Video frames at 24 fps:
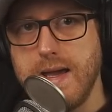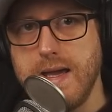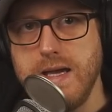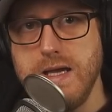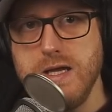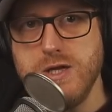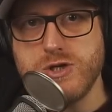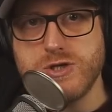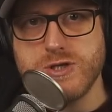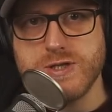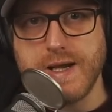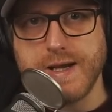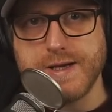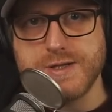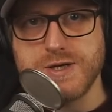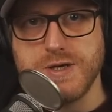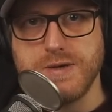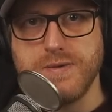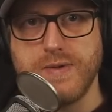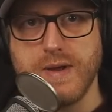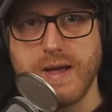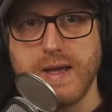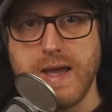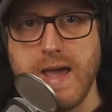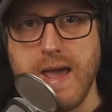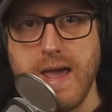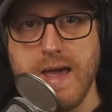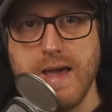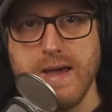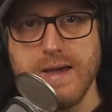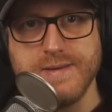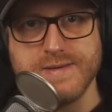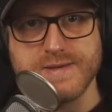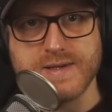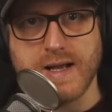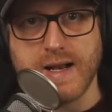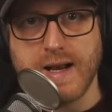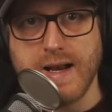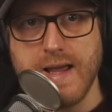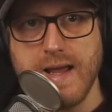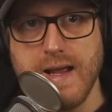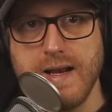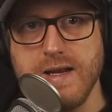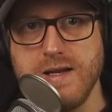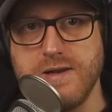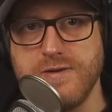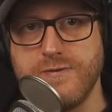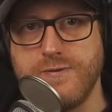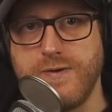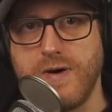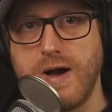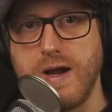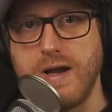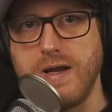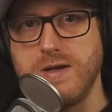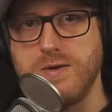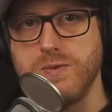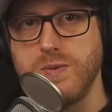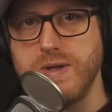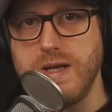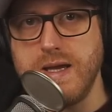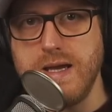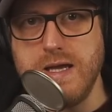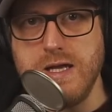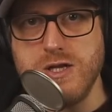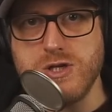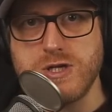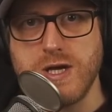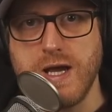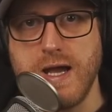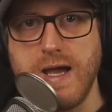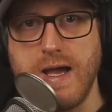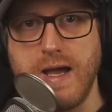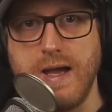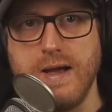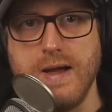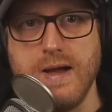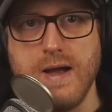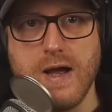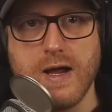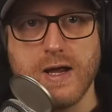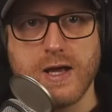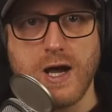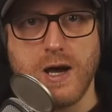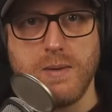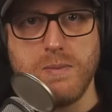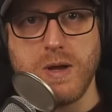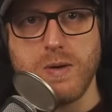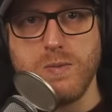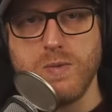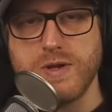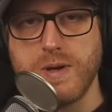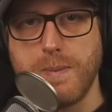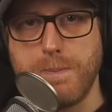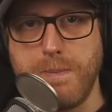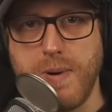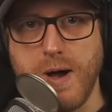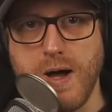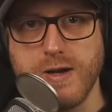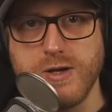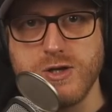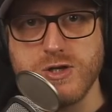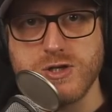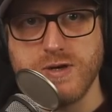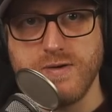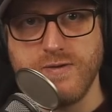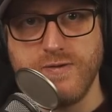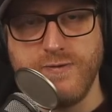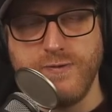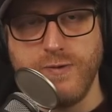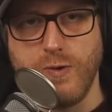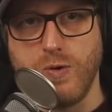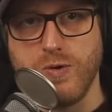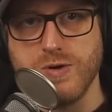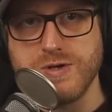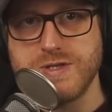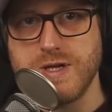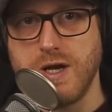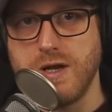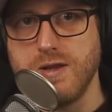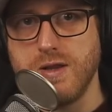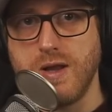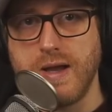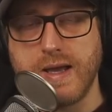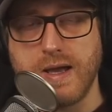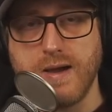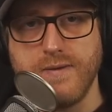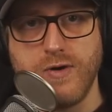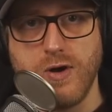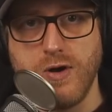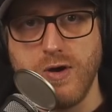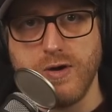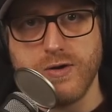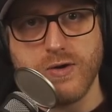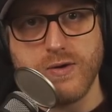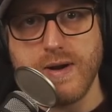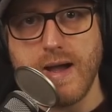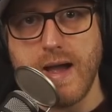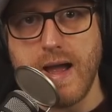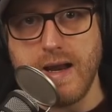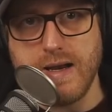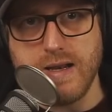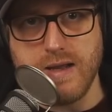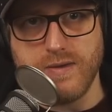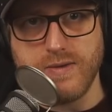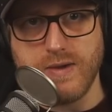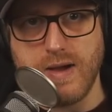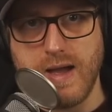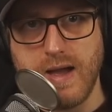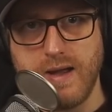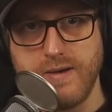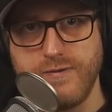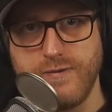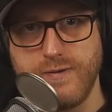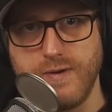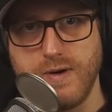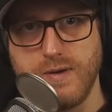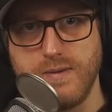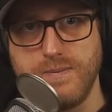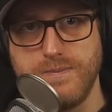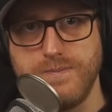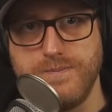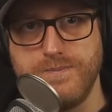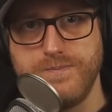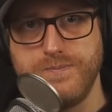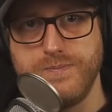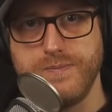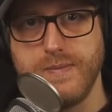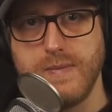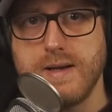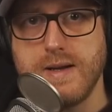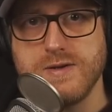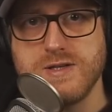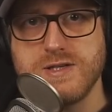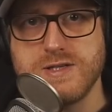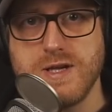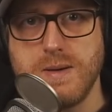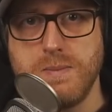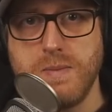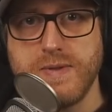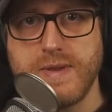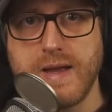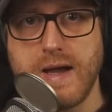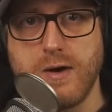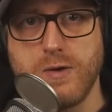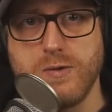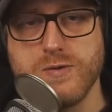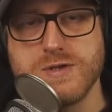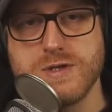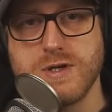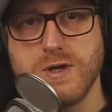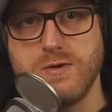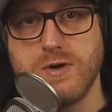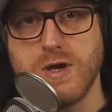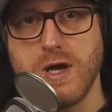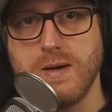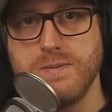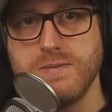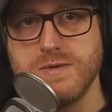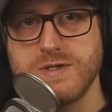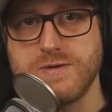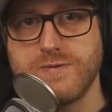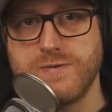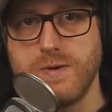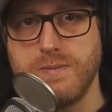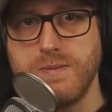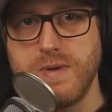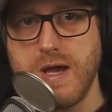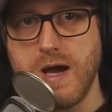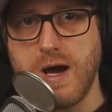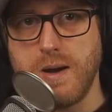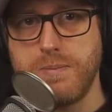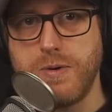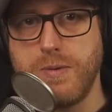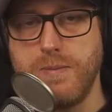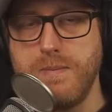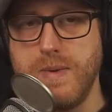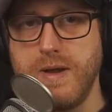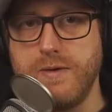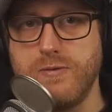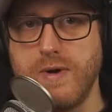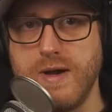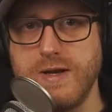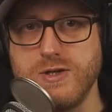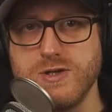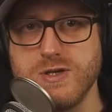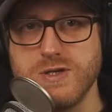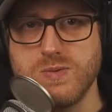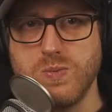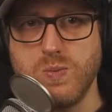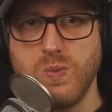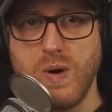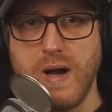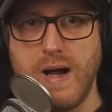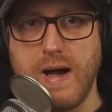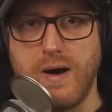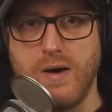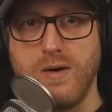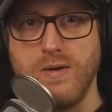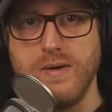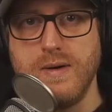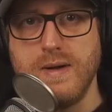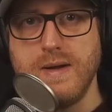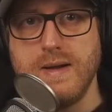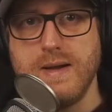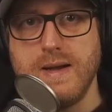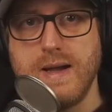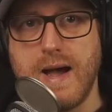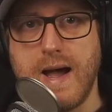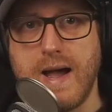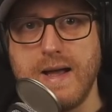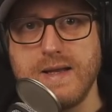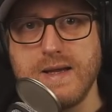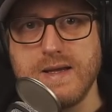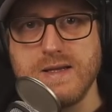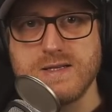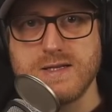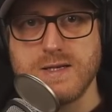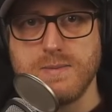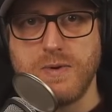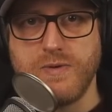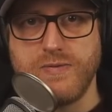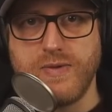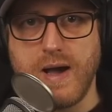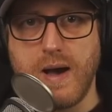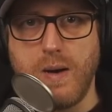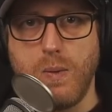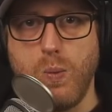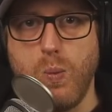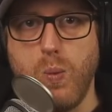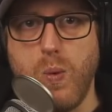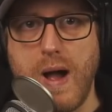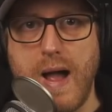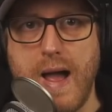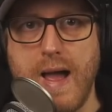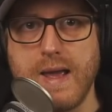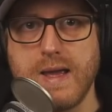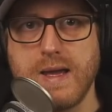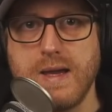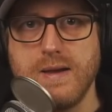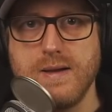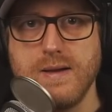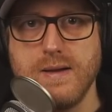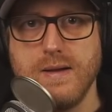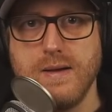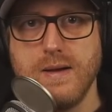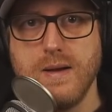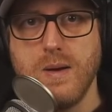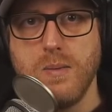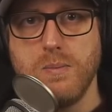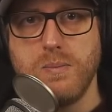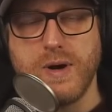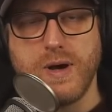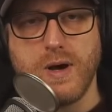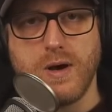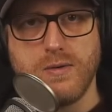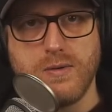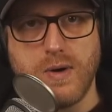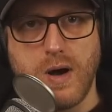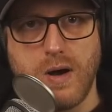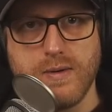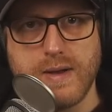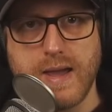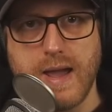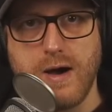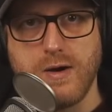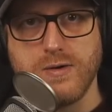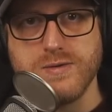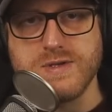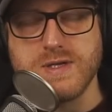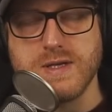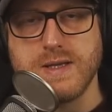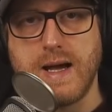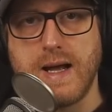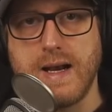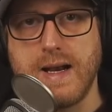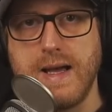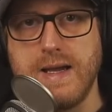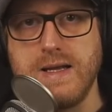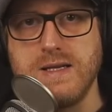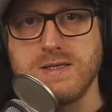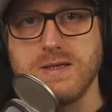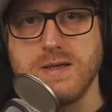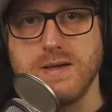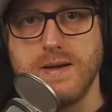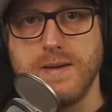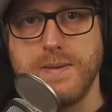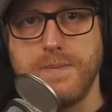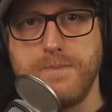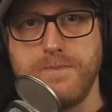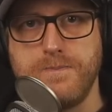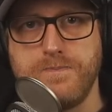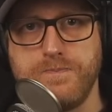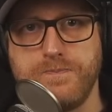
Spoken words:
Each section of the kit is clearly defined, with each hit coming with a punch and force unlike I've heard on any other headphone. Now, some of that also comes from the upper mid-range as well, adding some of that whack, but I'll get onto that later.